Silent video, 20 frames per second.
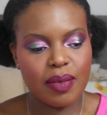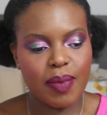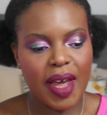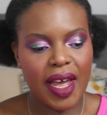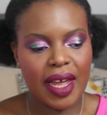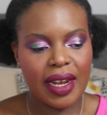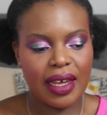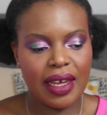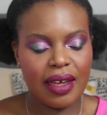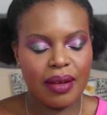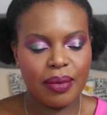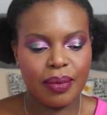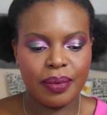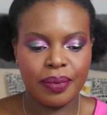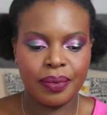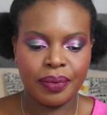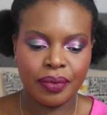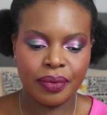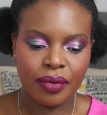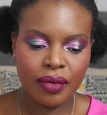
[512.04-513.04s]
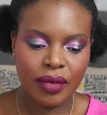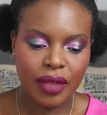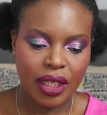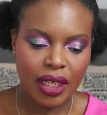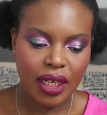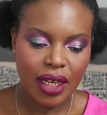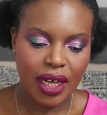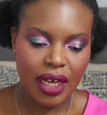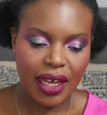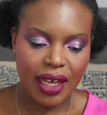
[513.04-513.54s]
palette
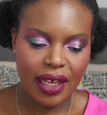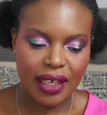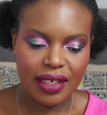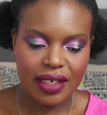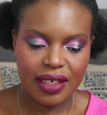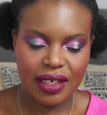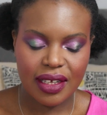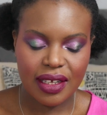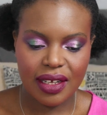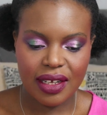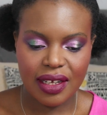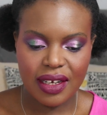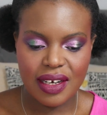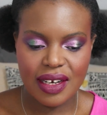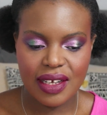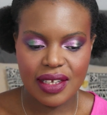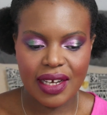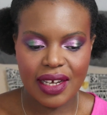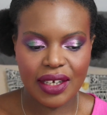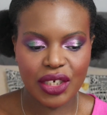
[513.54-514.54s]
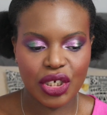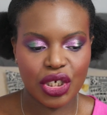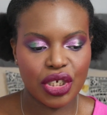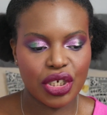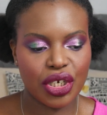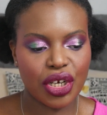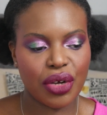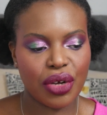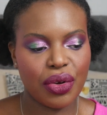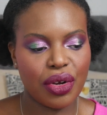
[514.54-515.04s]
is Natasha
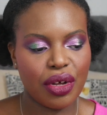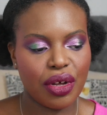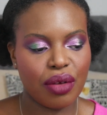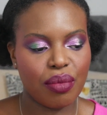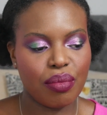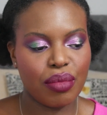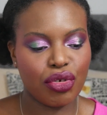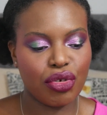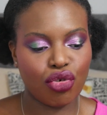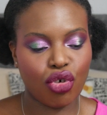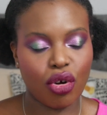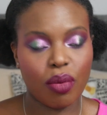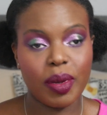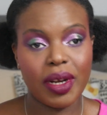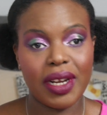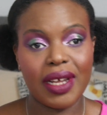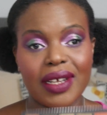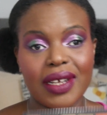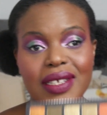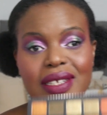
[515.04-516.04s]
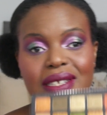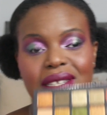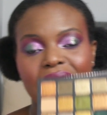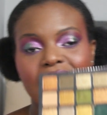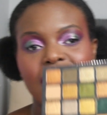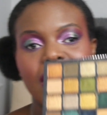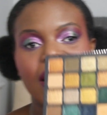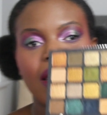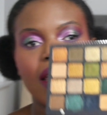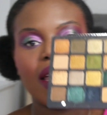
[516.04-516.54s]
Denona Metropolis,
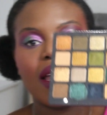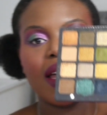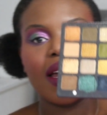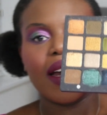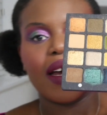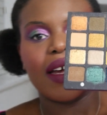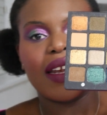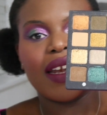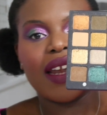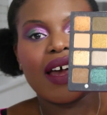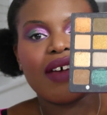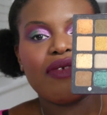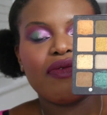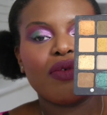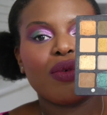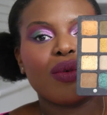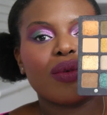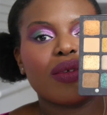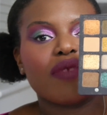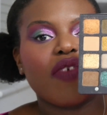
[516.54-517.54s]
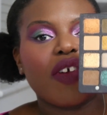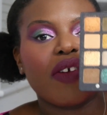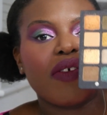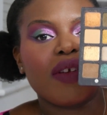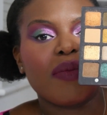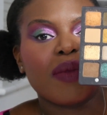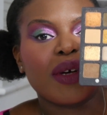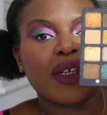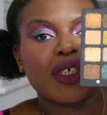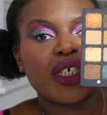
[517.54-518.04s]
and that falls very
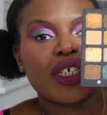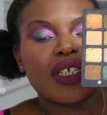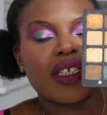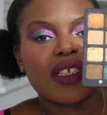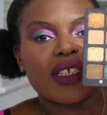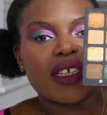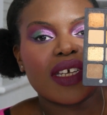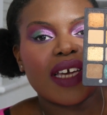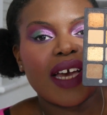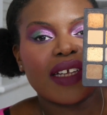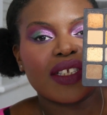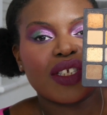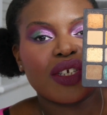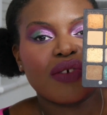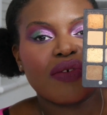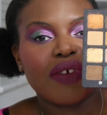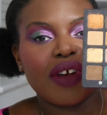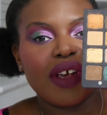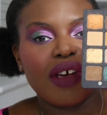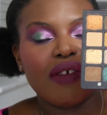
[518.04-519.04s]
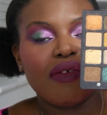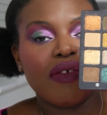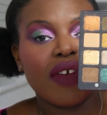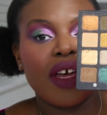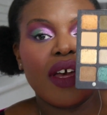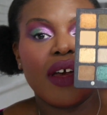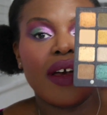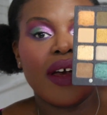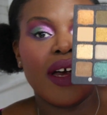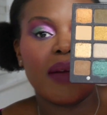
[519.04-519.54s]
much into the category of
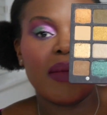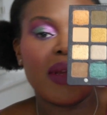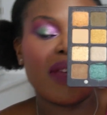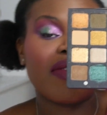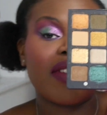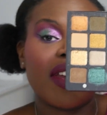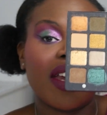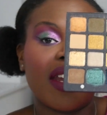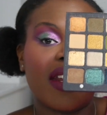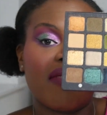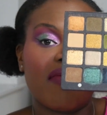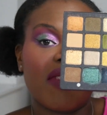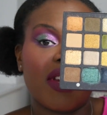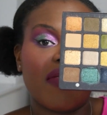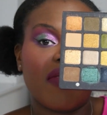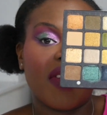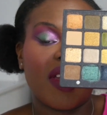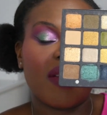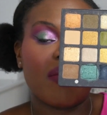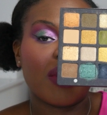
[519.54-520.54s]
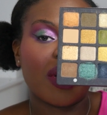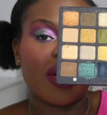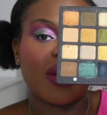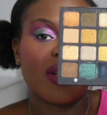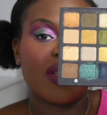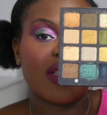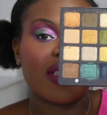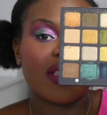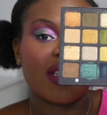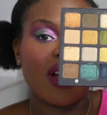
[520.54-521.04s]
I'm never getting rid of it
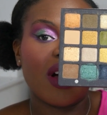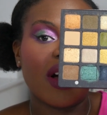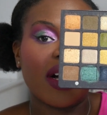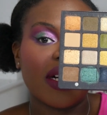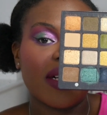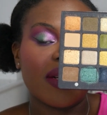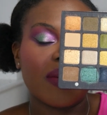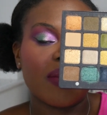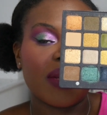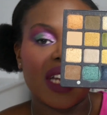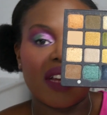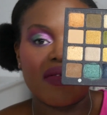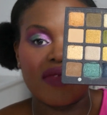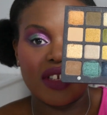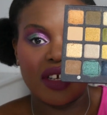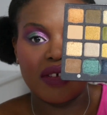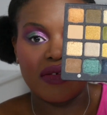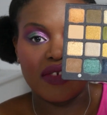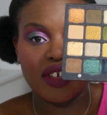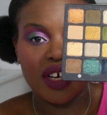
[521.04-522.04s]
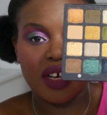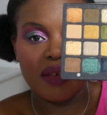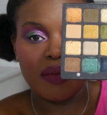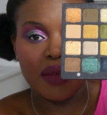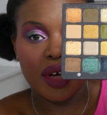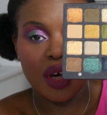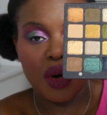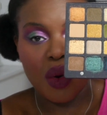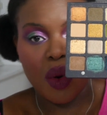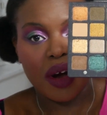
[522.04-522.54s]
because I would have a tough time
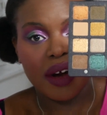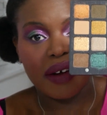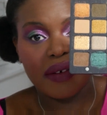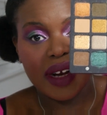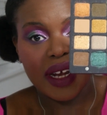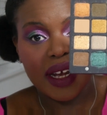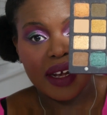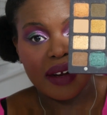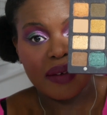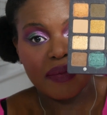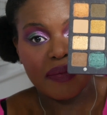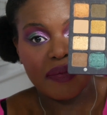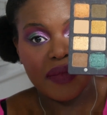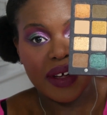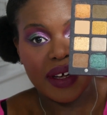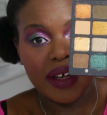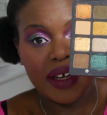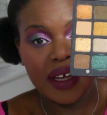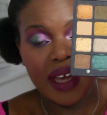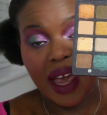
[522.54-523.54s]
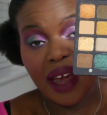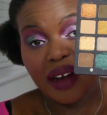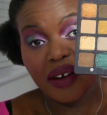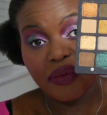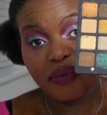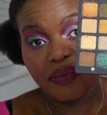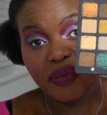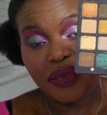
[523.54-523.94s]
acquiring it again.